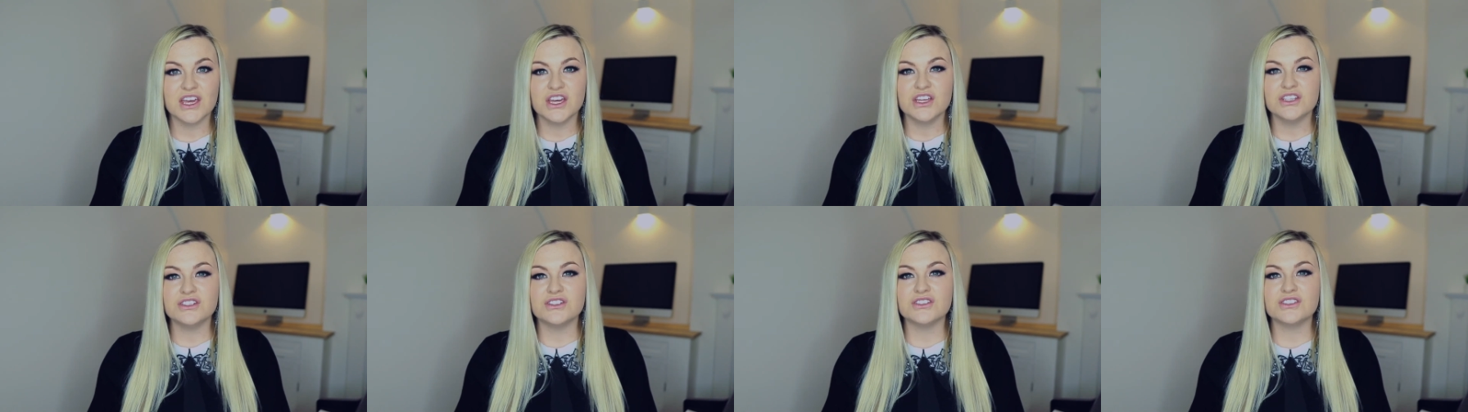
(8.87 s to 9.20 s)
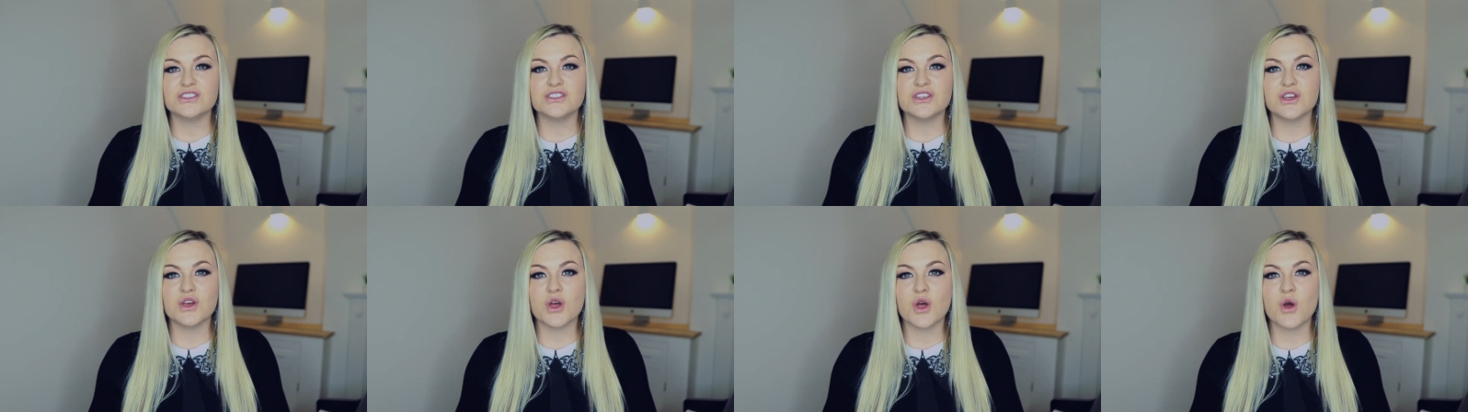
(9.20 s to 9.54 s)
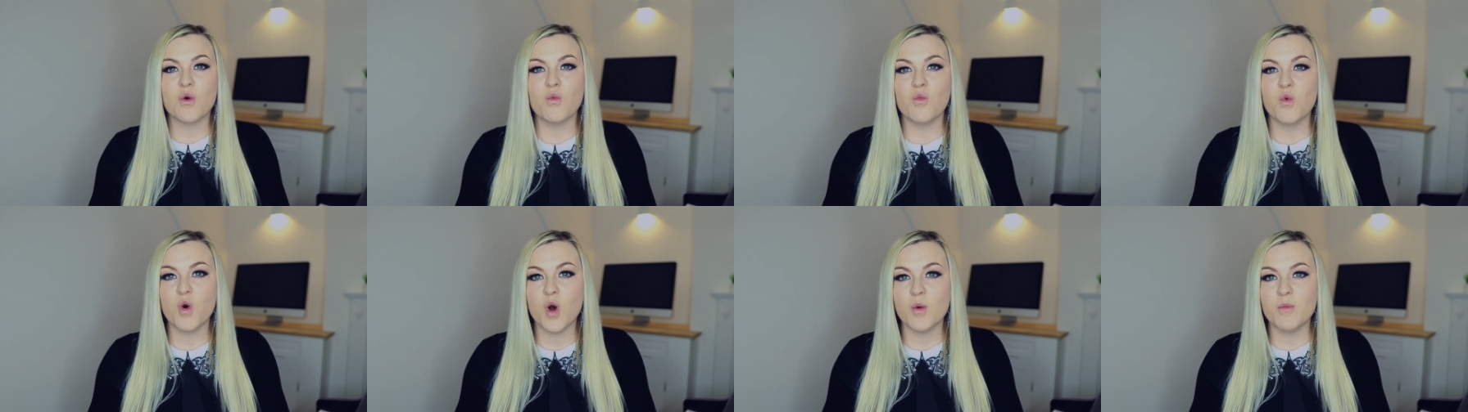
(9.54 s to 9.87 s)
just to
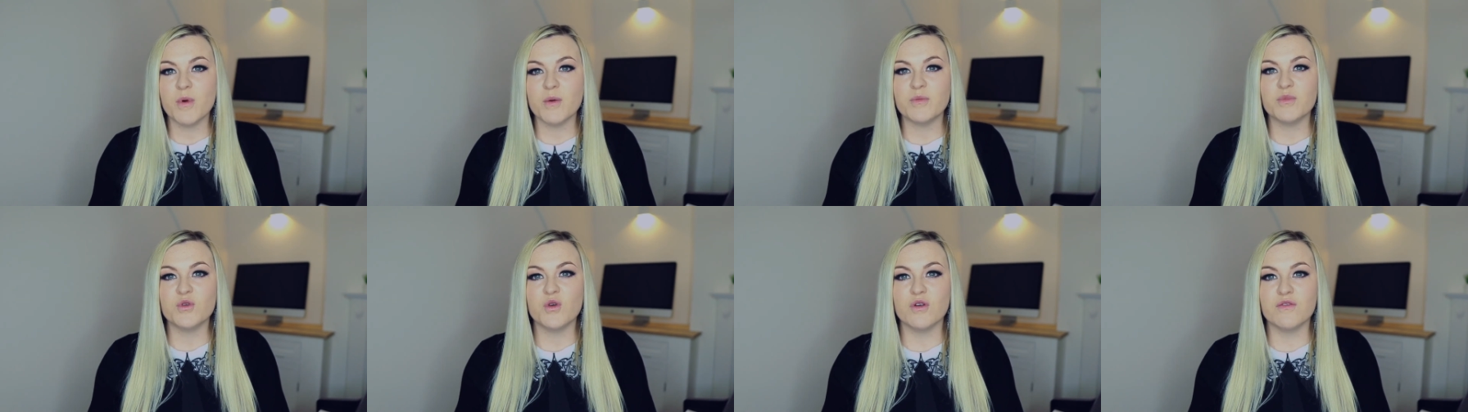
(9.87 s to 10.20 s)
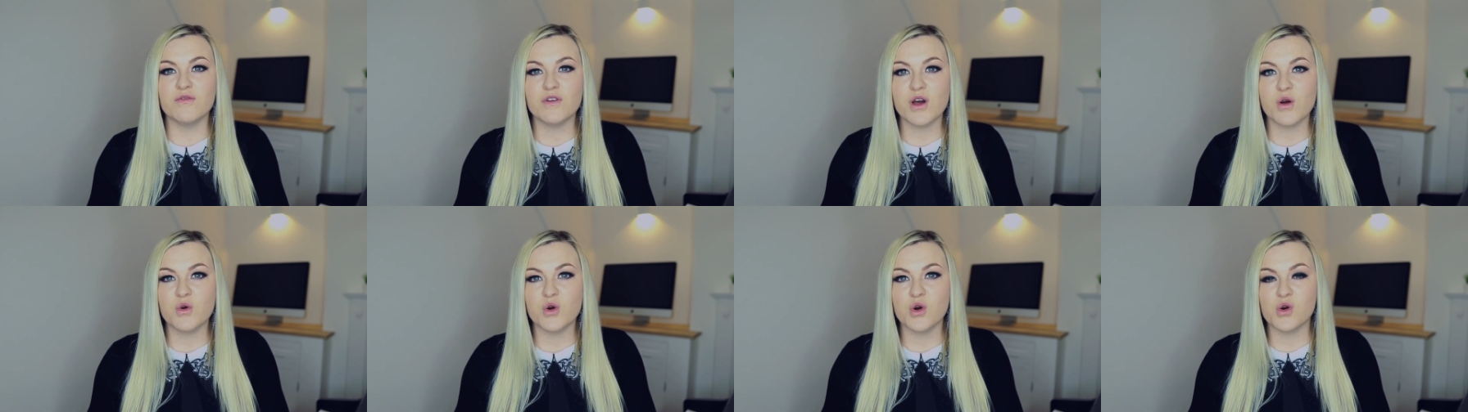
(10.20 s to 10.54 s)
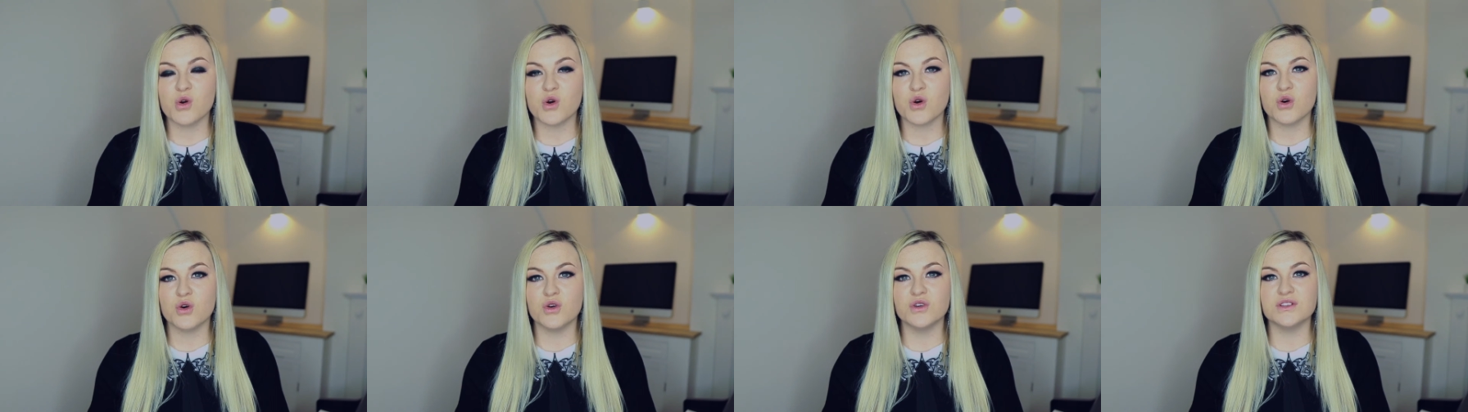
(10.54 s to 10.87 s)
warm up your vocal
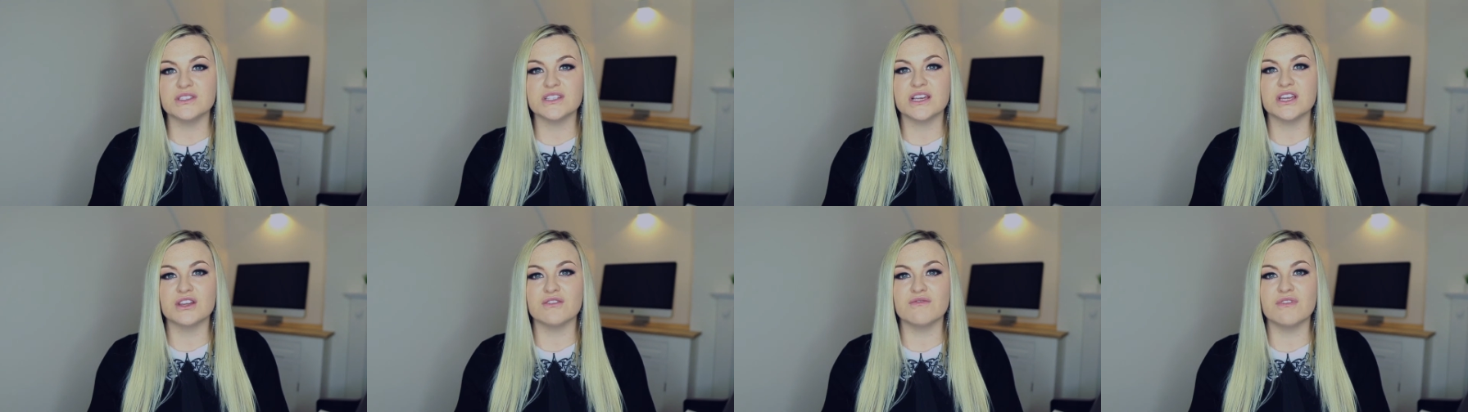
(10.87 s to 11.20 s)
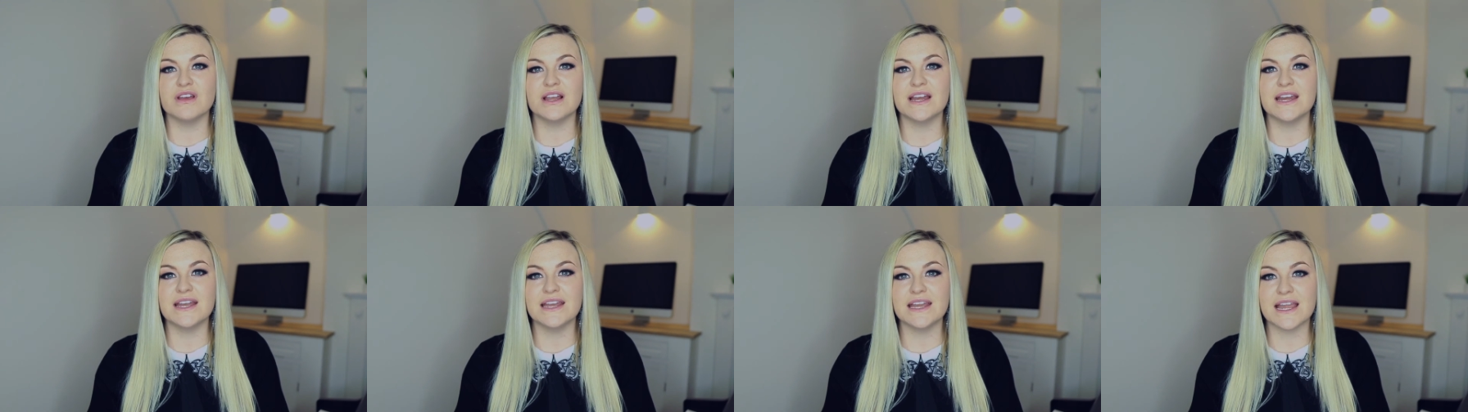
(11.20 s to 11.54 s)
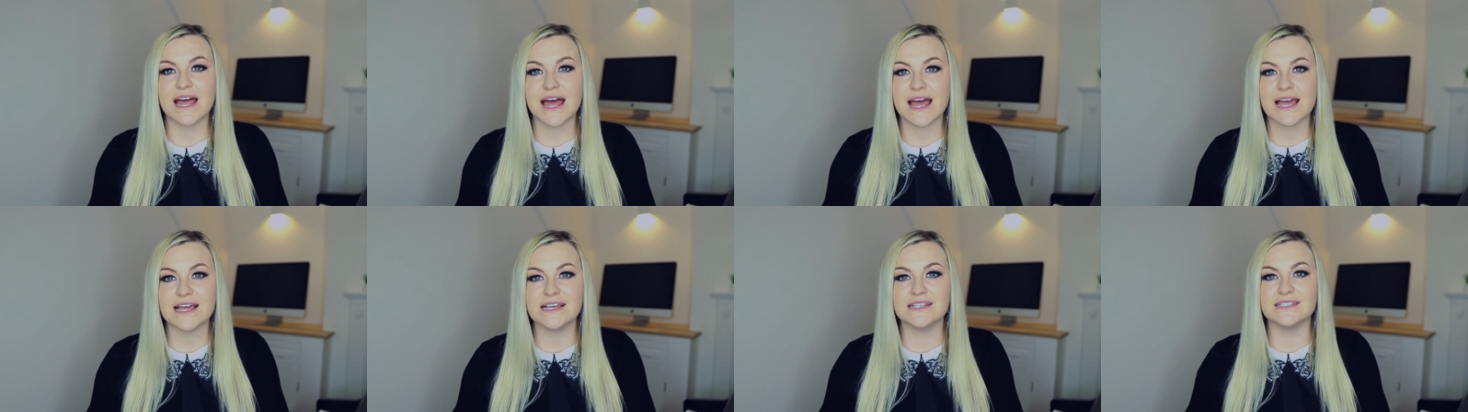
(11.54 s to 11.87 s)
cords in a really
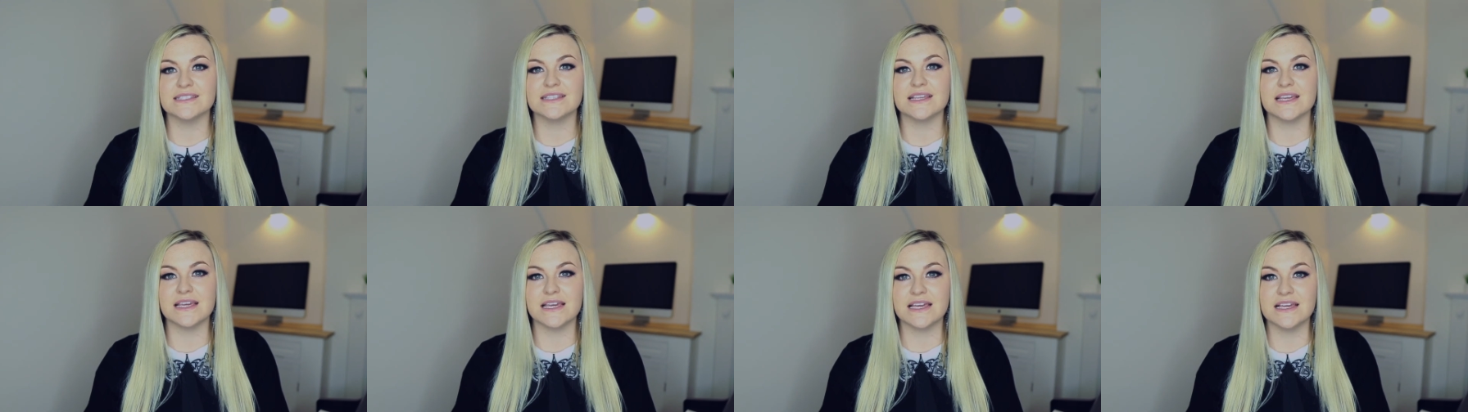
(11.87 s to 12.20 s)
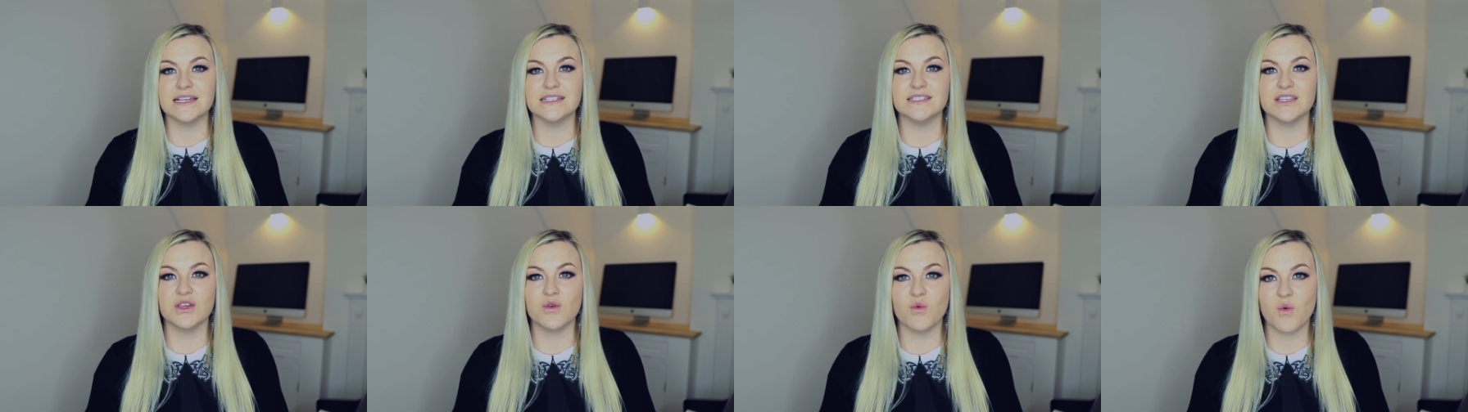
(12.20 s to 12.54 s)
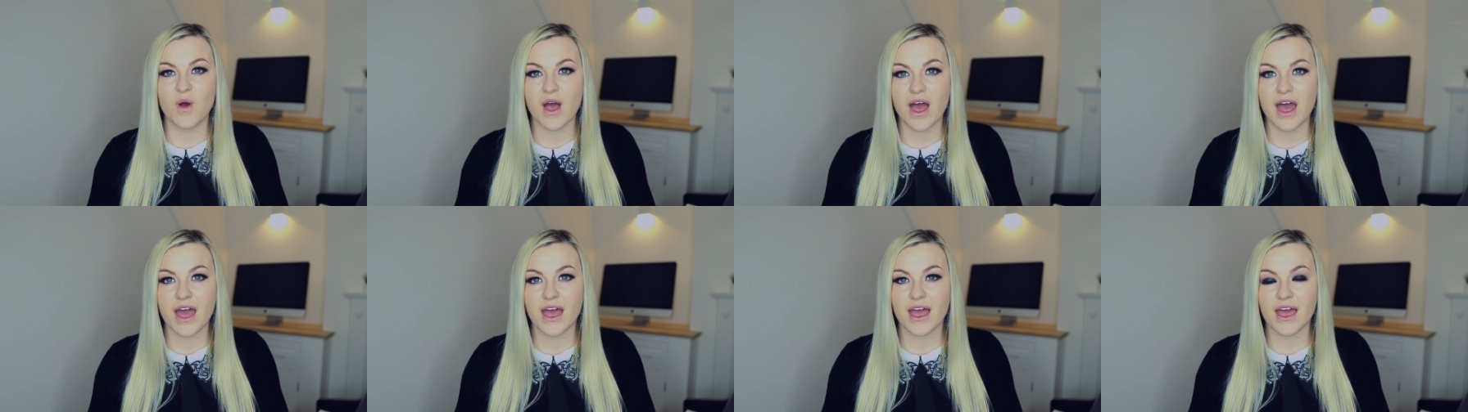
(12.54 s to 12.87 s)
nice, easy
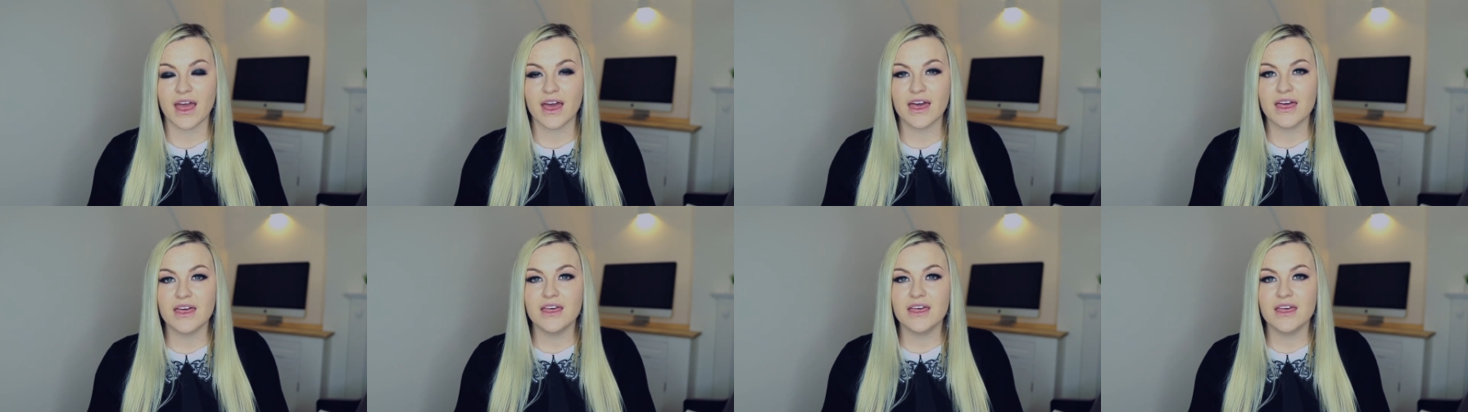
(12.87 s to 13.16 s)
way.